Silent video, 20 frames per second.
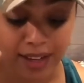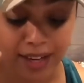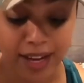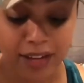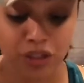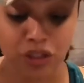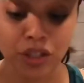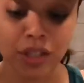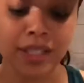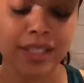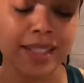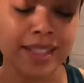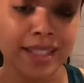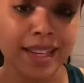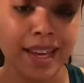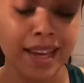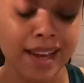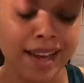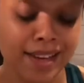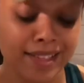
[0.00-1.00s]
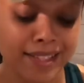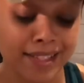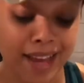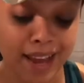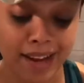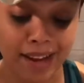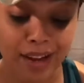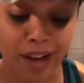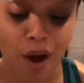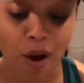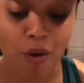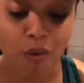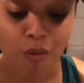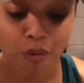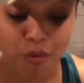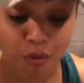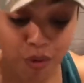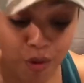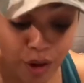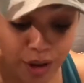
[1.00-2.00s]
As you can see, it's getting a
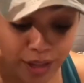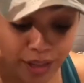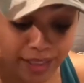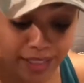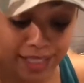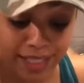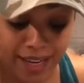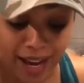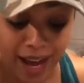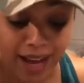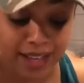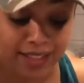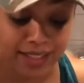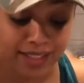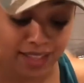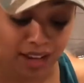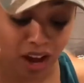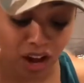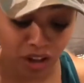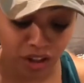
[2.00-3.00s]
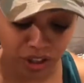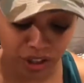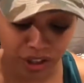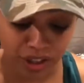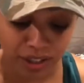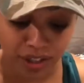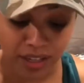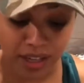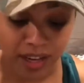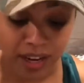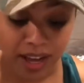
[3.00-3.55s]
really nice color.